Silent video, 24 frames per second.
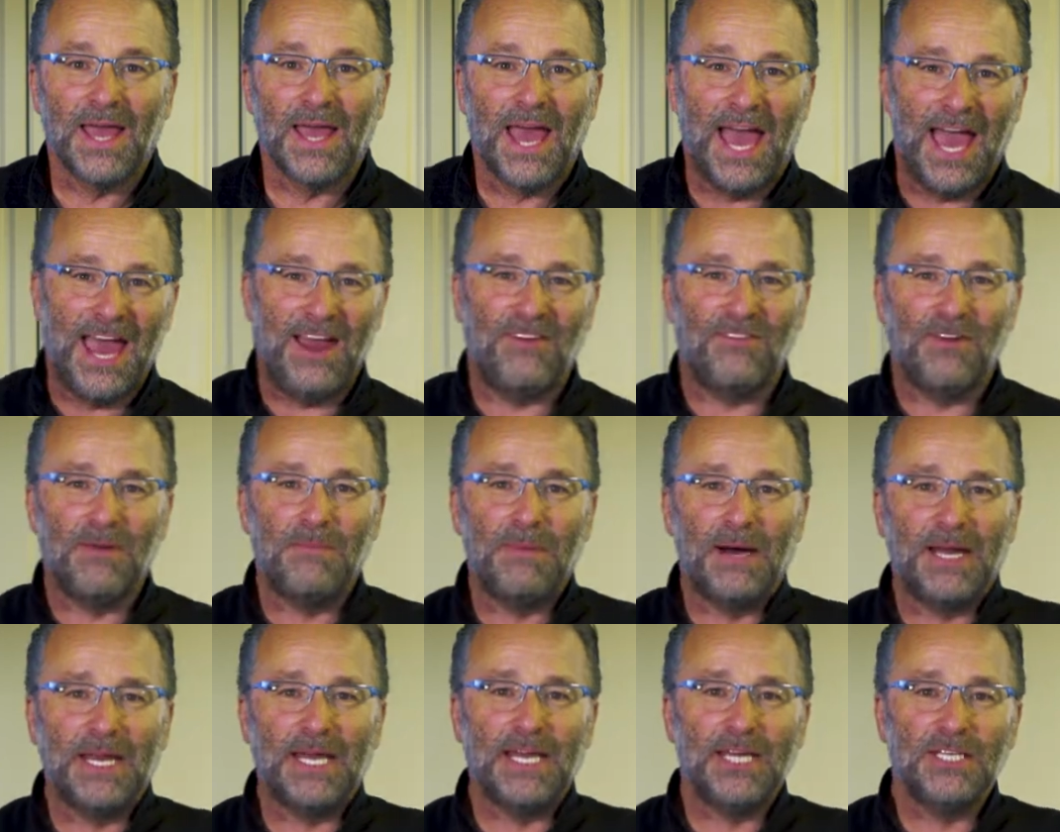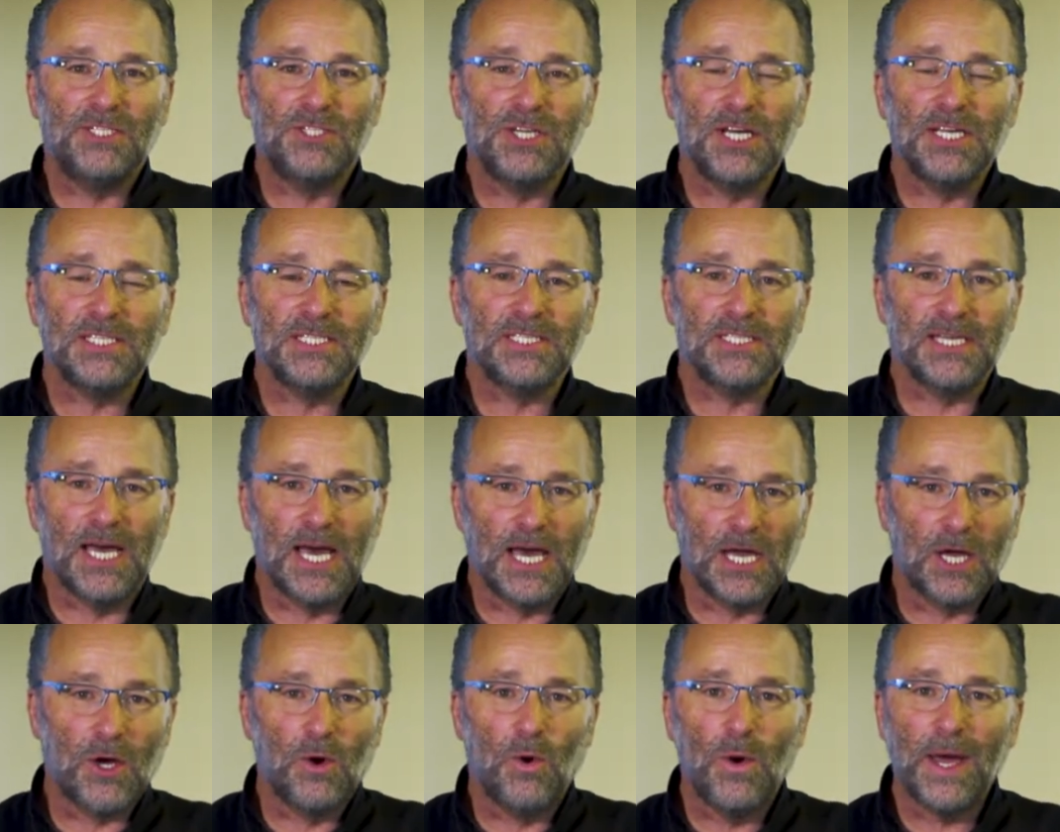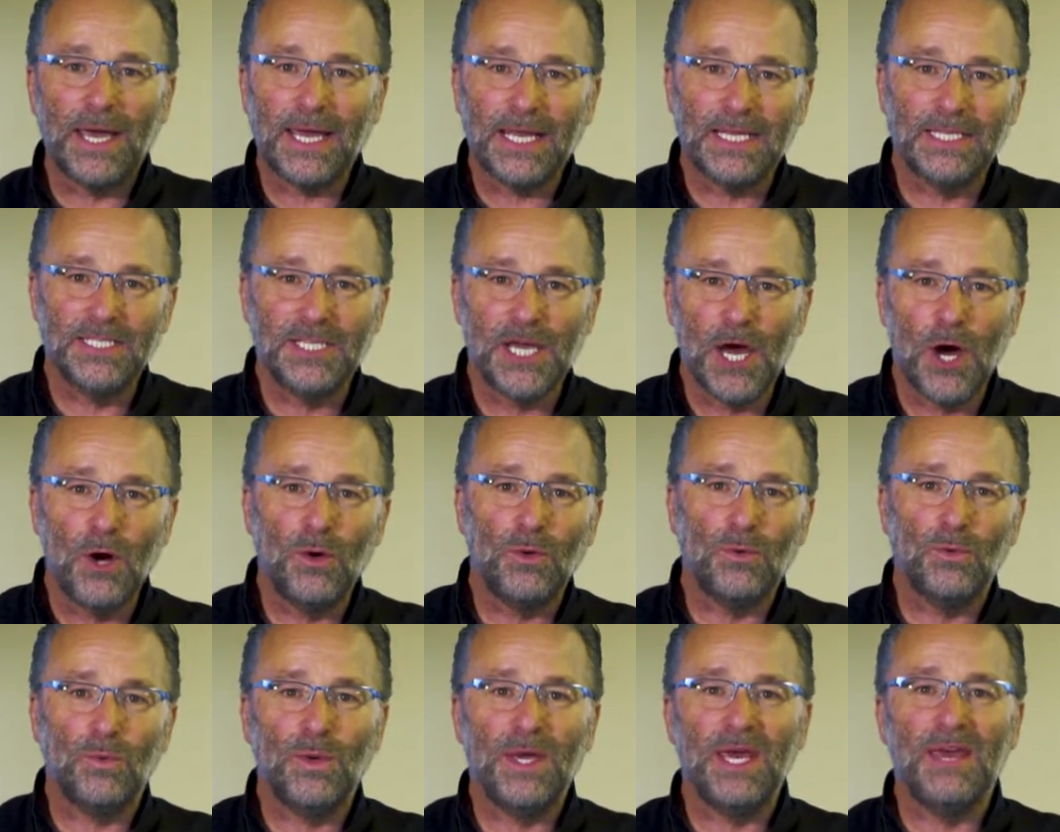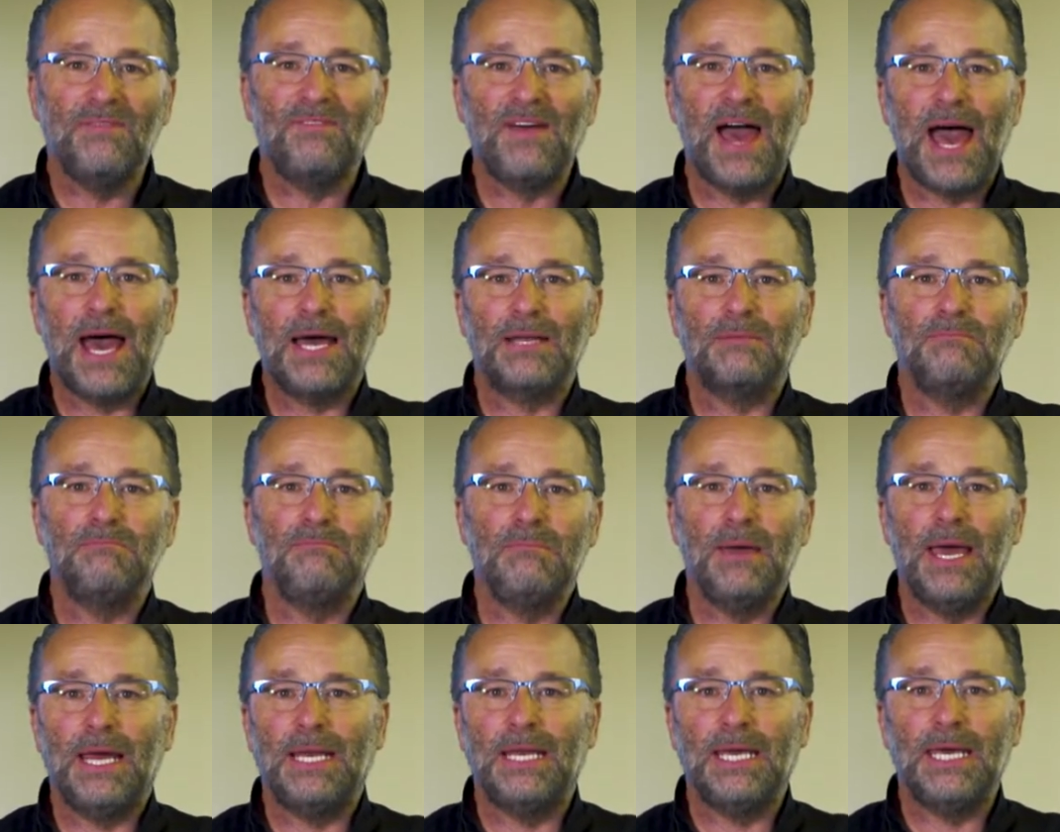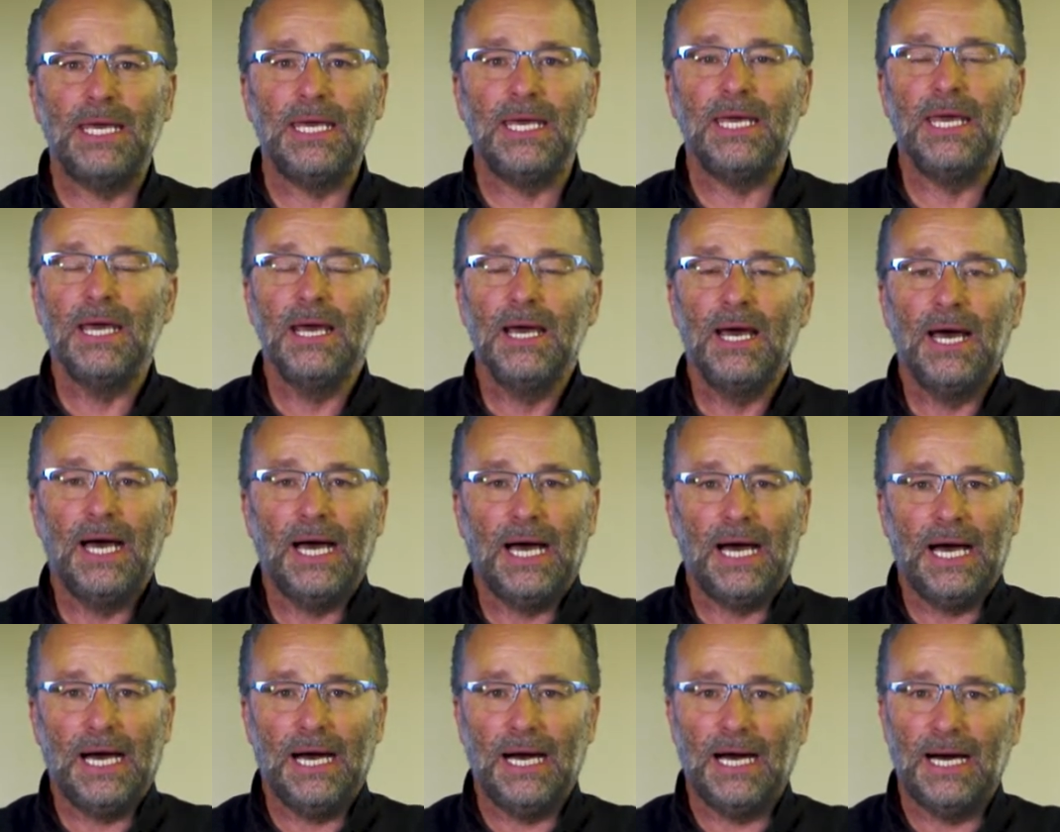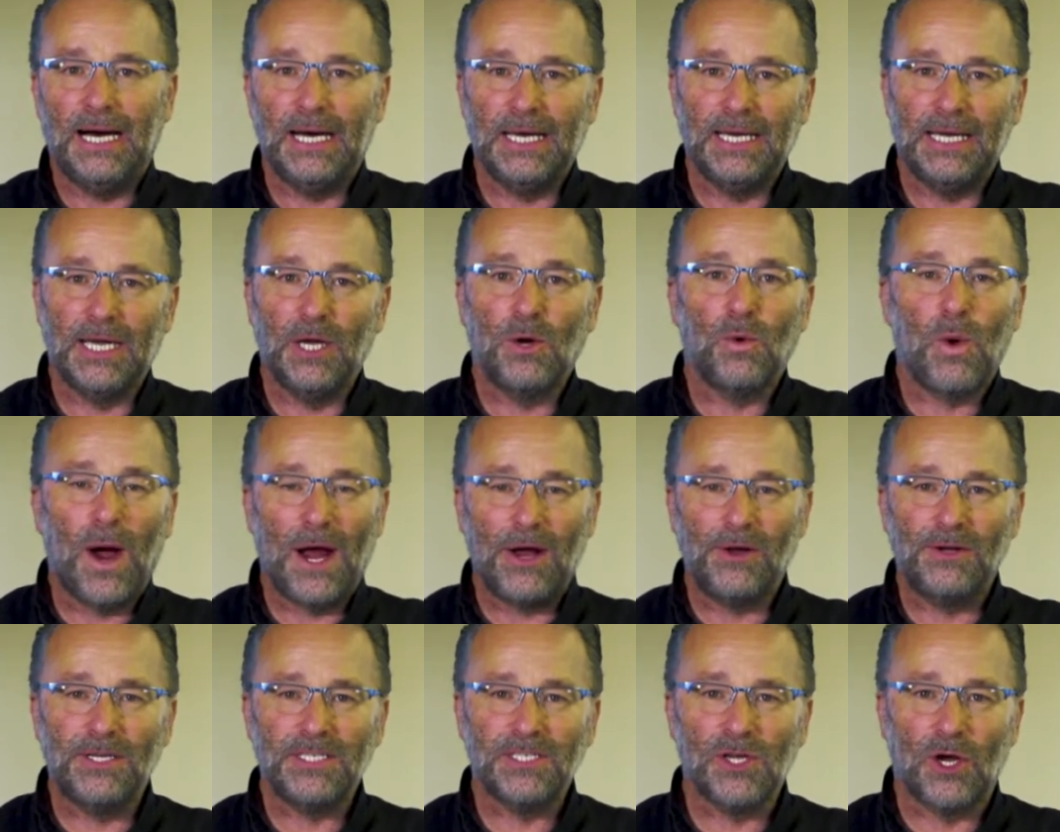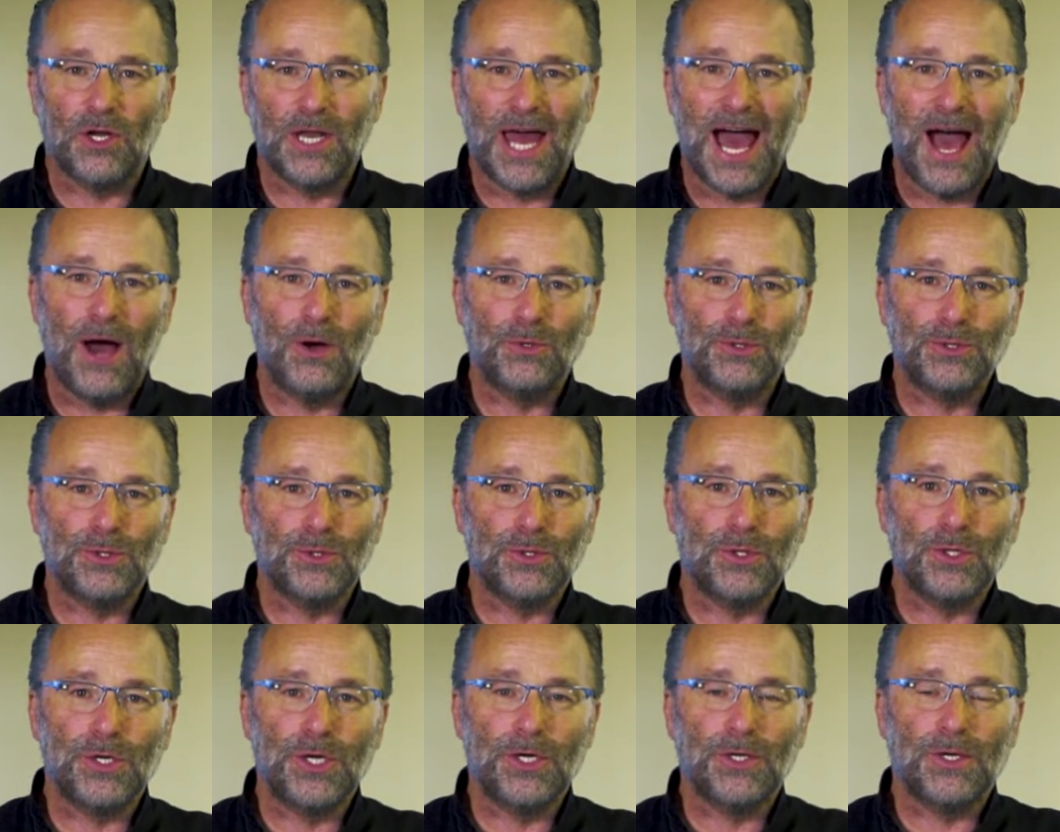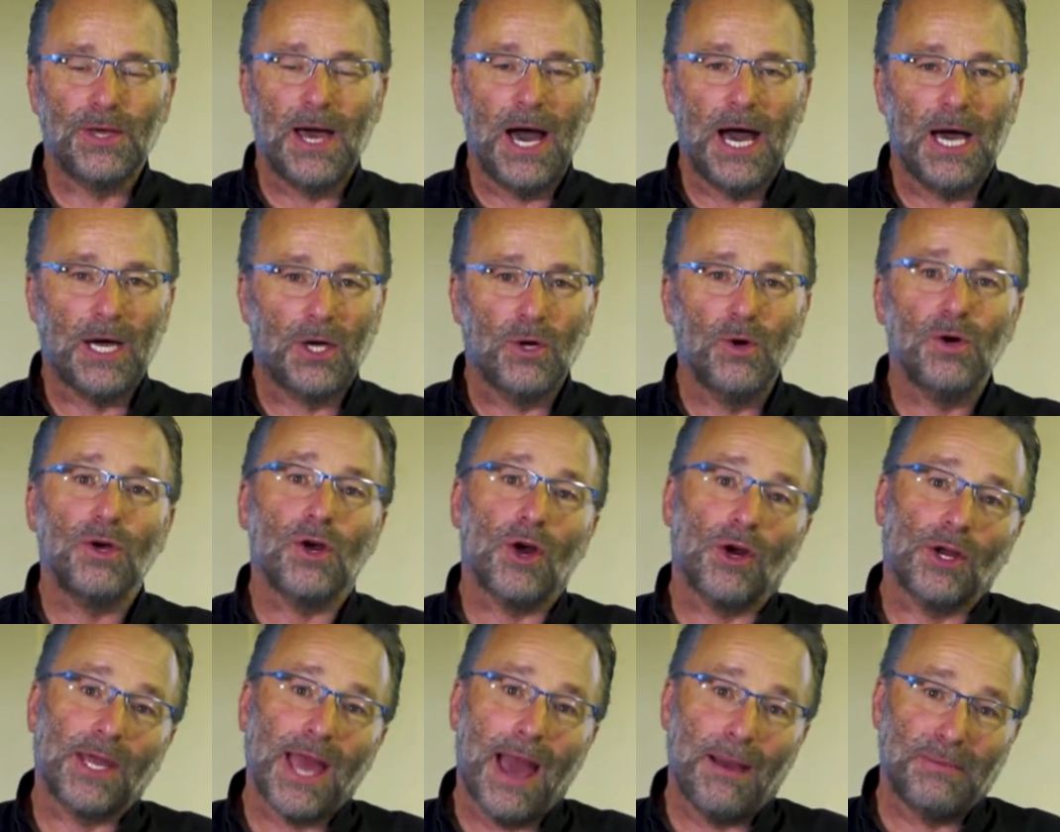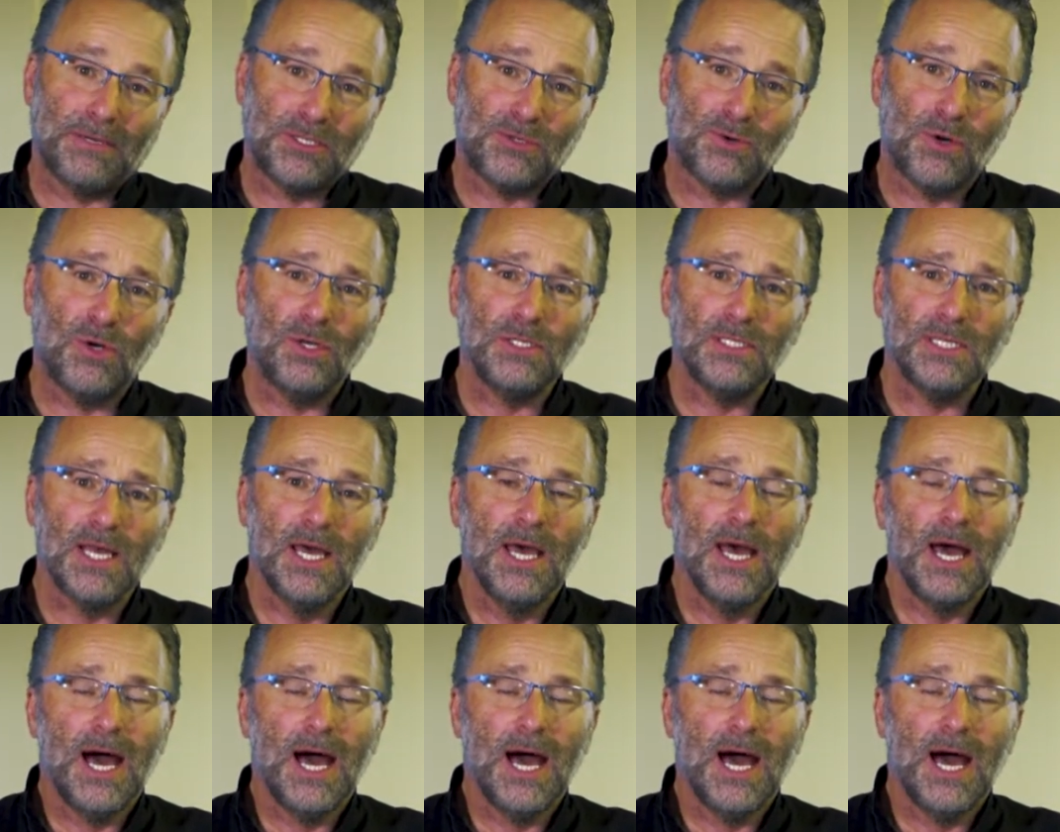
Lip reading: Hey everybody, just a quick note. We've had many inquiries on how to cook our cabbage rolls.